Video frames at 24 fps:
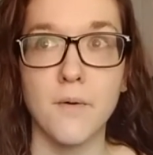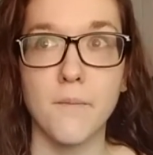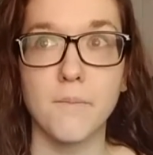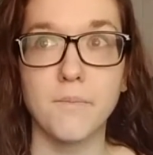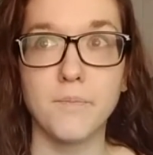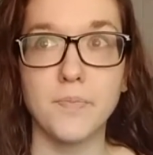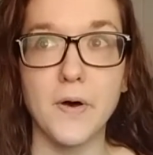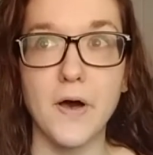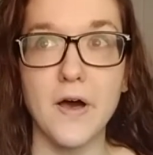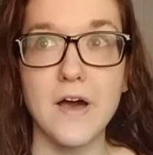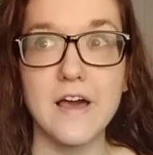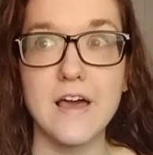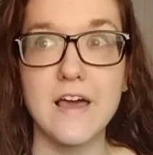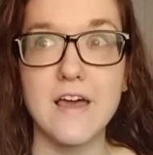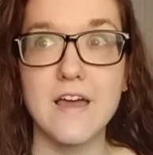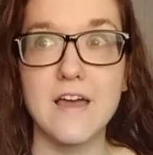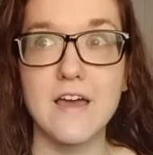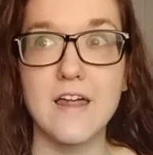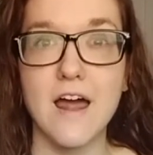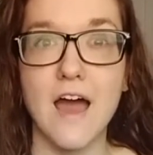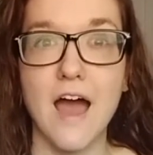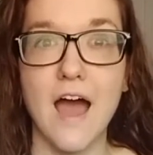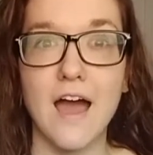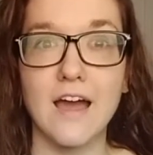But
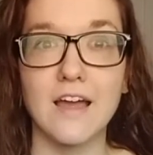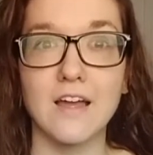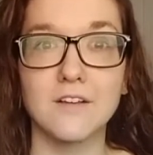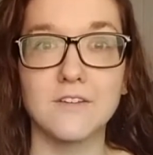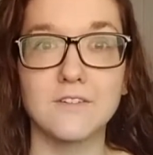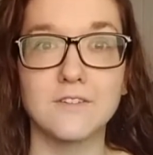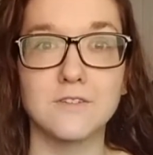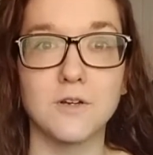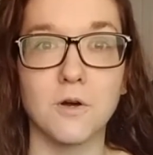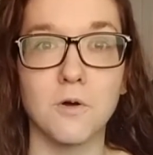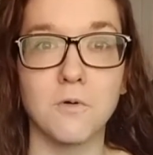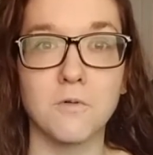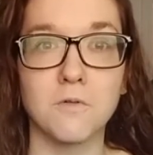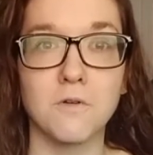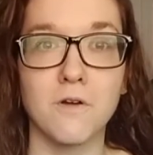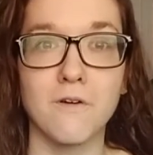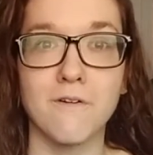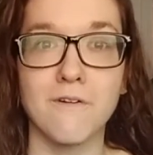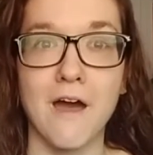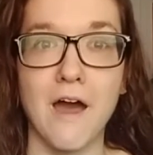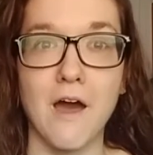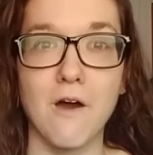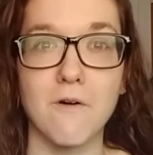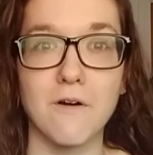I don't know
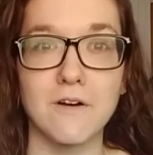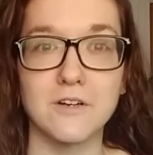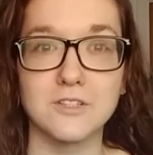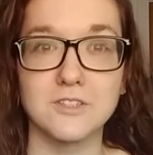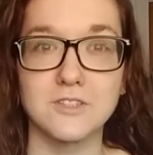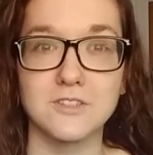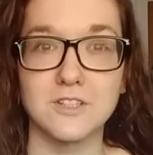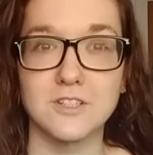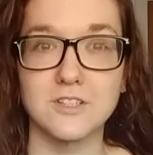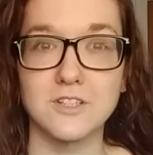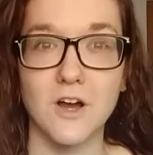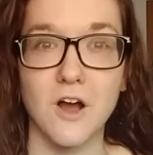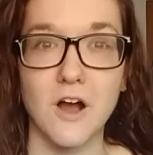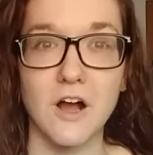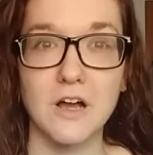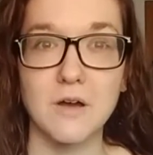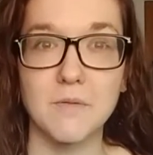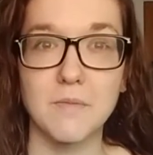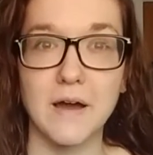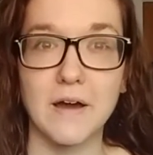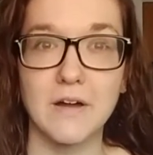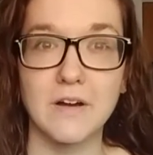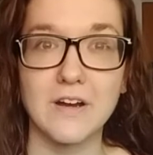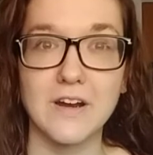how else to talk
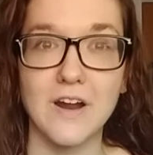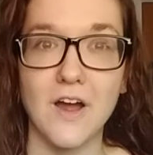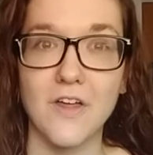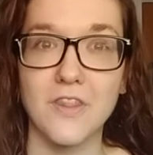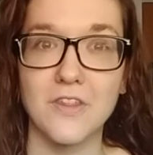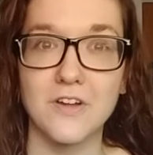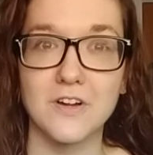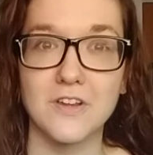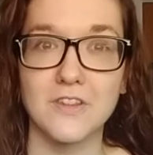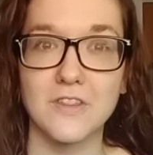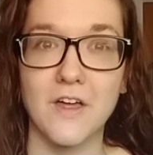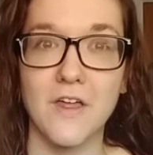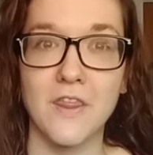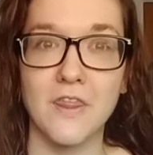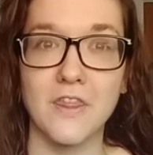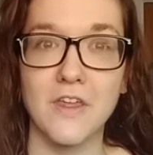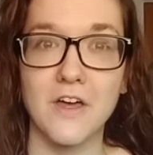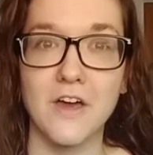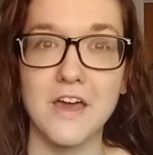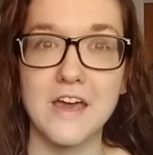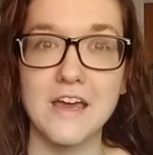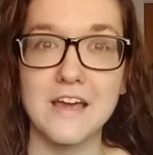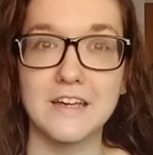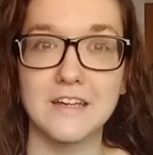about it other than
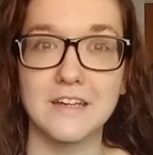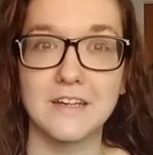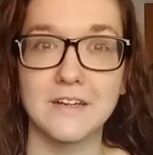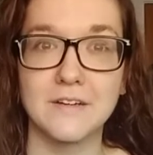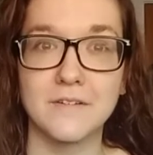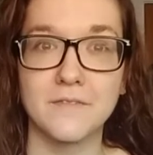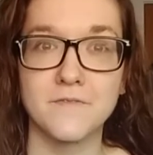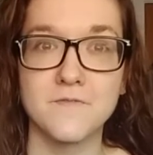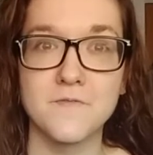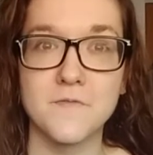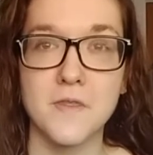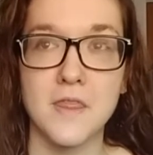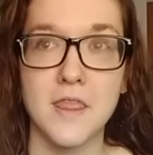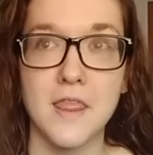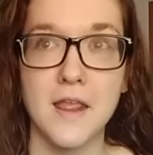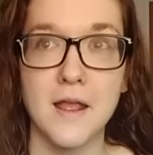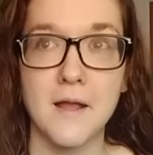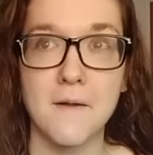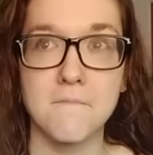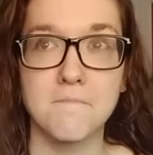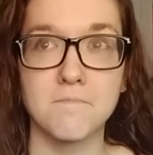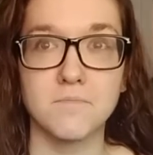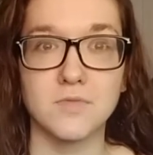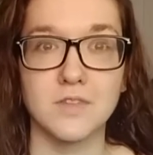like
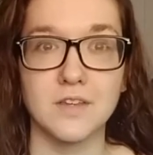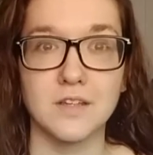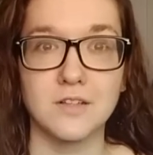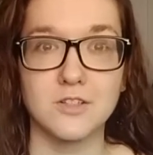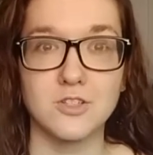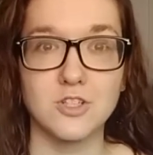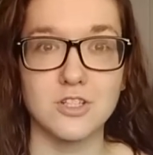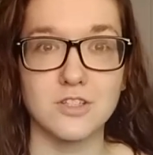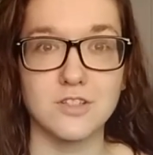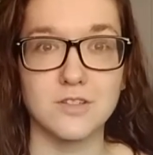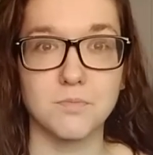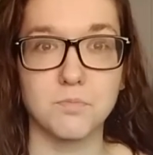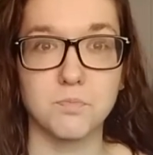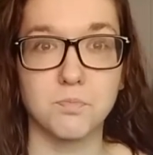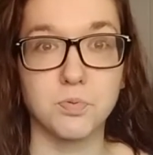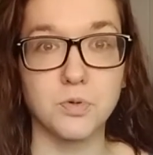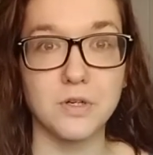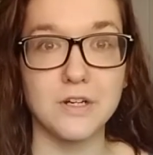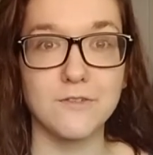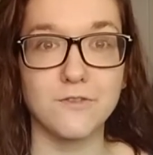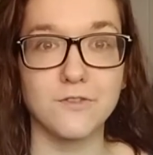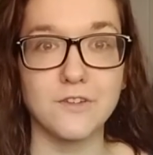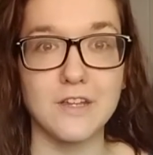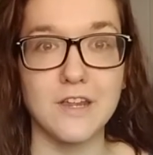just
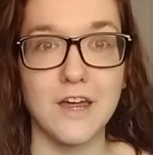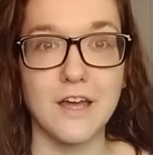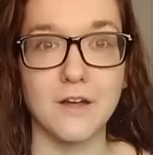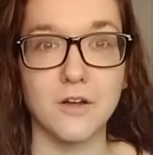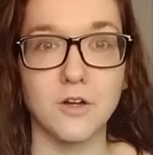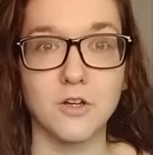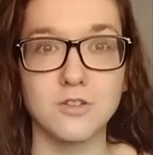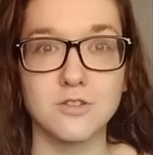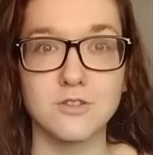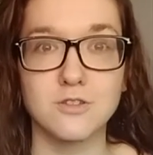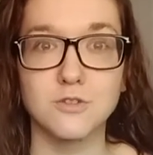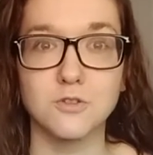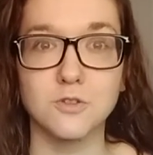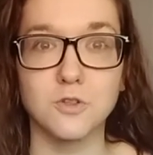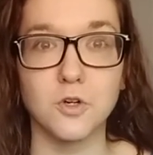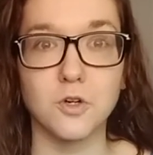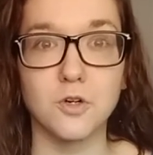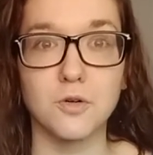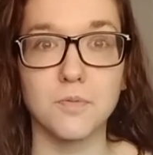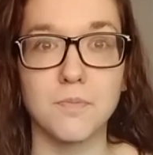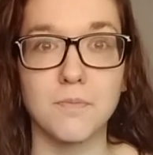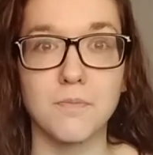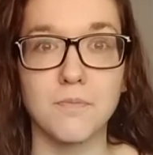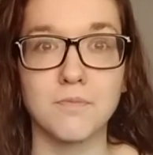briefly
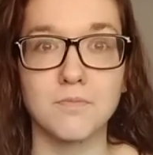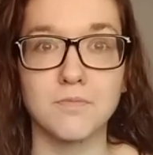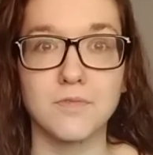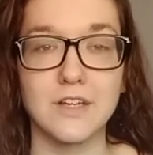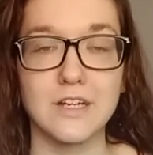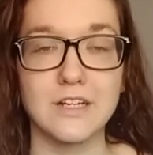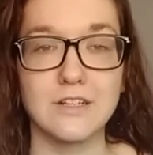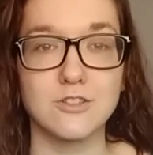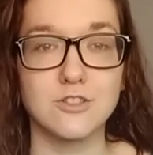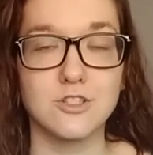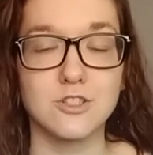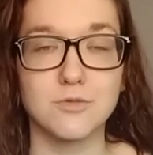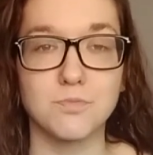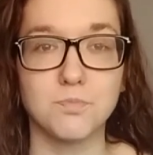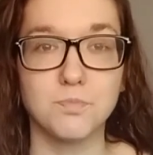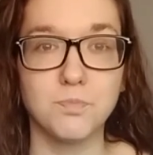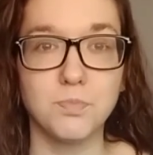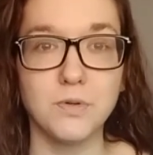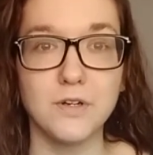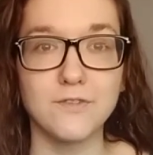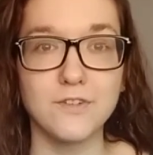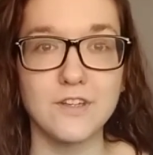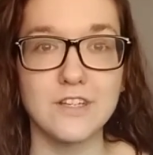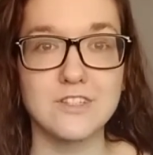just
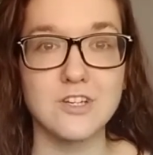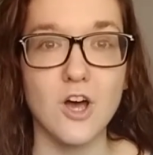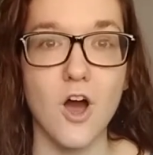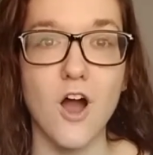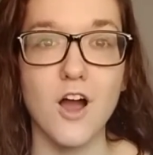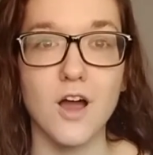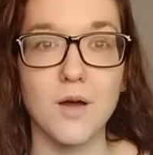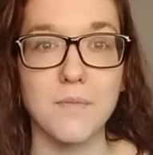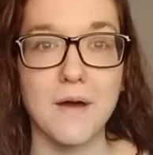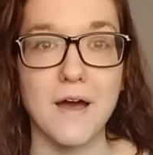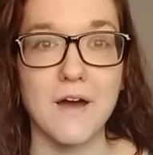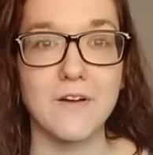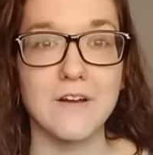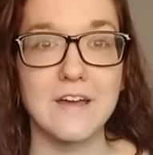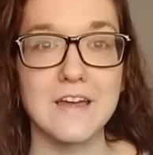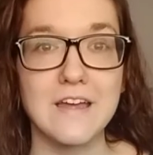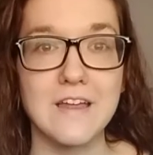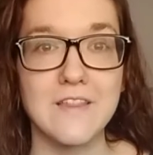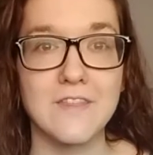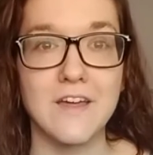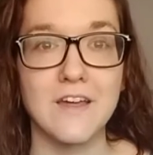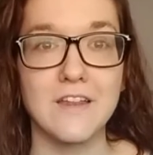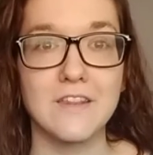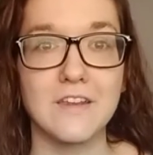briefly talk about it,
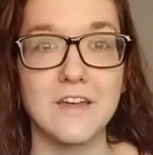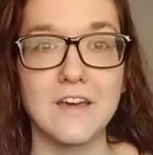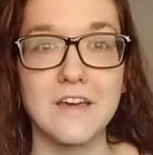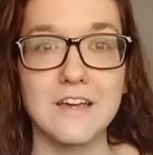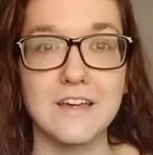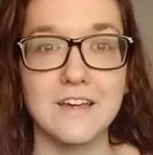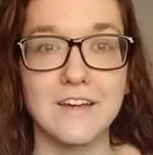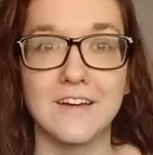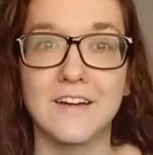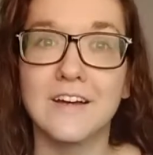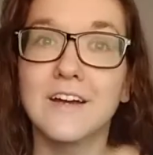and then like